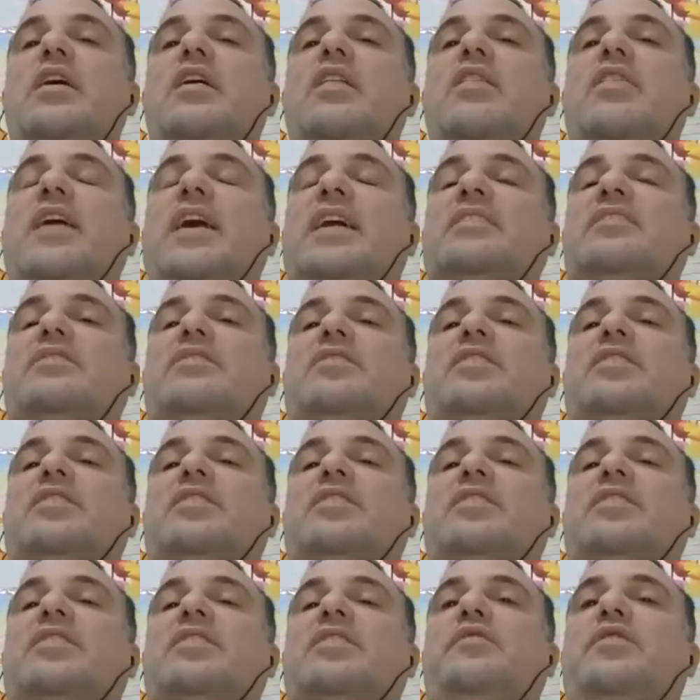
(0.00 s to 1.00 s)
that
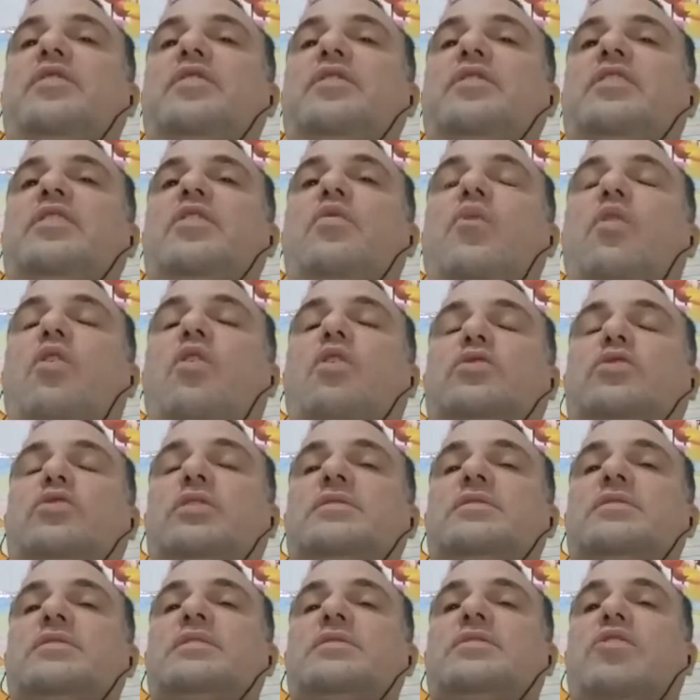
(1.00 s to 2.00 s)
if the war
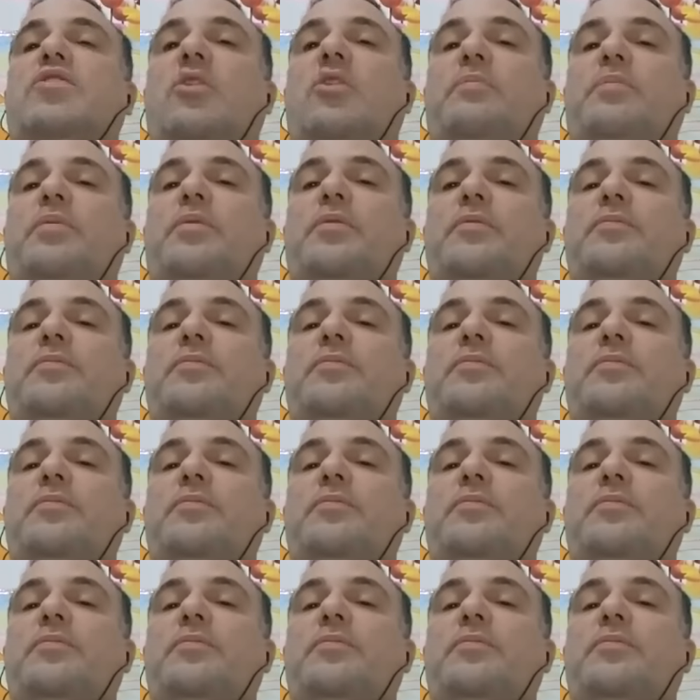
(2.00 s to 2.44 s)
doesn't stop,